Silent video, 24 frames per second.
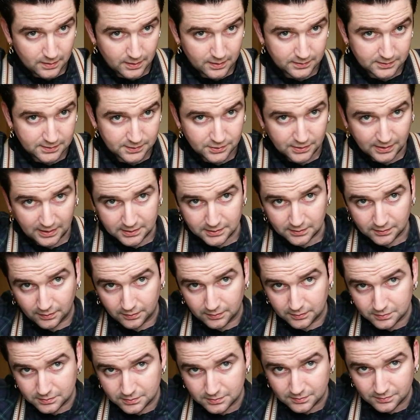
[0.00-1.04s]
it's literally okay,
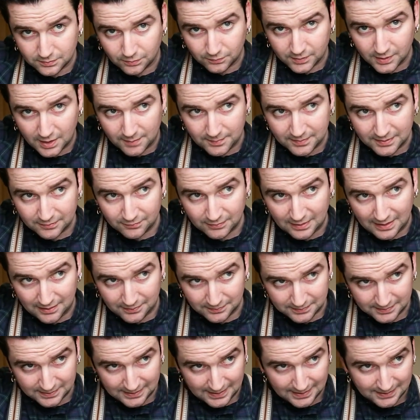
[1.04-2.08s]
so sort of coming
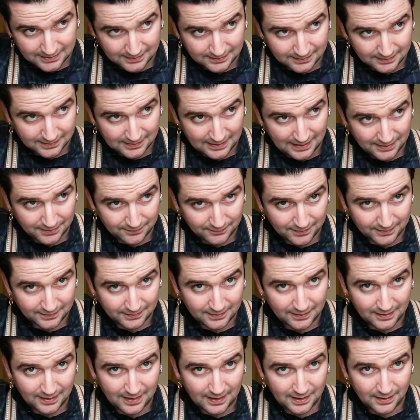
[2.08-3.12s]
round, getting,
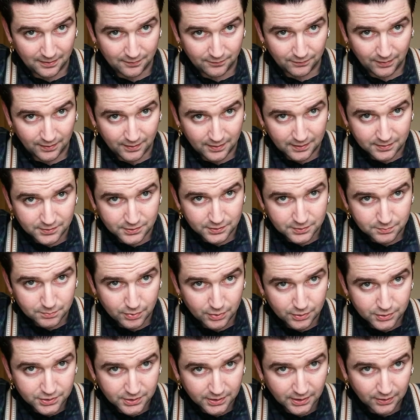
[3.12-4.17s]
gathering the hair at the front and just
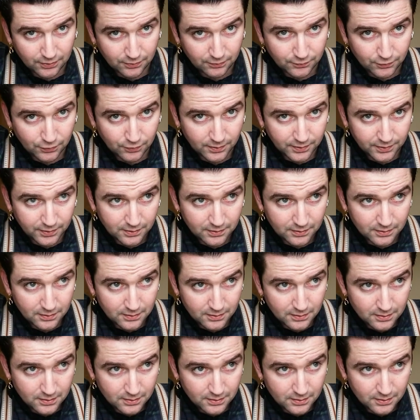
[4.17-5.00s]
pushing it all forward.